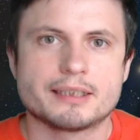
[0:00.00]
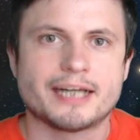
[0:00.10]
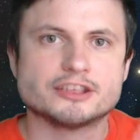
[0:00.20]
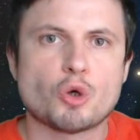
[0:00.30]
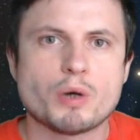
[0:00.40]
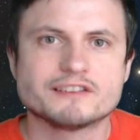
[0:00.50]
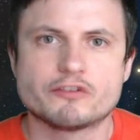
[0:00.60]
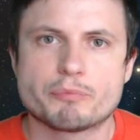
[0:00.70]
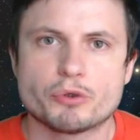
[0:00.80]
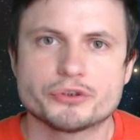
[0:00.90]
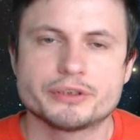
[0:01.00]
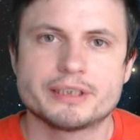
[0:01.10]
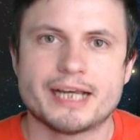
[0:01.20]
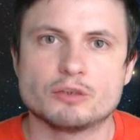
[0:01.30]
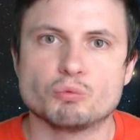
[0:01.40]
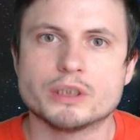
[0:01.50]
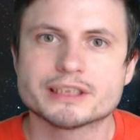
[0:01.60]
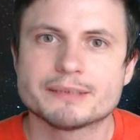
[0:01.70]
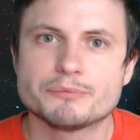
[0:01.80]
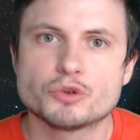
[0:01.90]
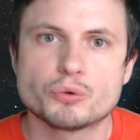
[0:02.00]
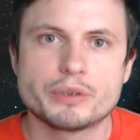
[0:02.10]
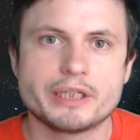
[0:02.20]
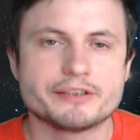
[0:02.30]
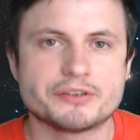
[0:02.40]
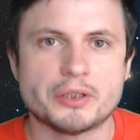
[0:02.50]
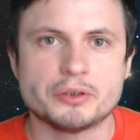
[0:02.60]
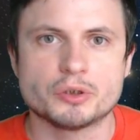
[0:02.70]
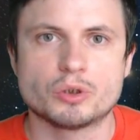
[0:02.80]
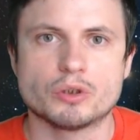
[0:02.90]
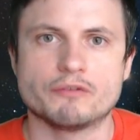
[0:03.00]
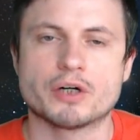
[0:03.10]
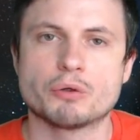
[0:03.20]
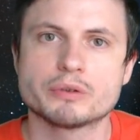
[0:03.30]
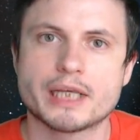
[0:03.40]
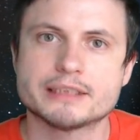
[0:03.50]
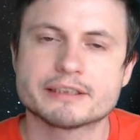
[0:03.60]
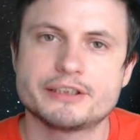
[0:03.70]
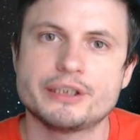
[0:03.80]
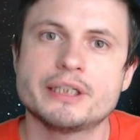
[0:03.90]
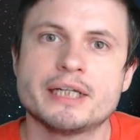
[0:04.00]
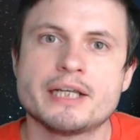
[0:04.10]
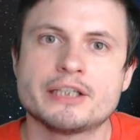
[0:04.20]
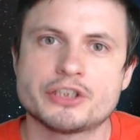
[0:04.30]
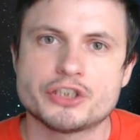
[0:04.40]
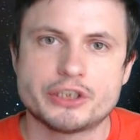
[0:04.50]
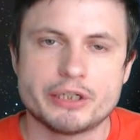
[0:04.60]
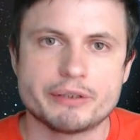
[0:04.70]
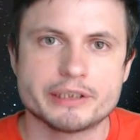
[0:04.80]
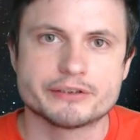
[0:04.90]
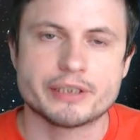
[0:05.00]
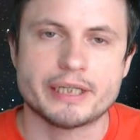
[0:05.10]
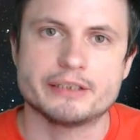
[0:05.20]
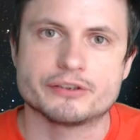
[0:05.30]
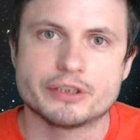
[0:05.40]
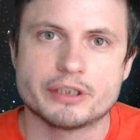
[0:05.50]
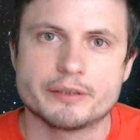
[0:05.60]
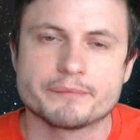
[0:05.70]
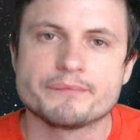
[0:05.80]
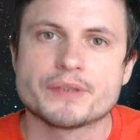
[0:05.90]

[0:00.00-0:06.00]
Hello wonderful person, and welcome to the center of our own galaxy, Sagittarius A star.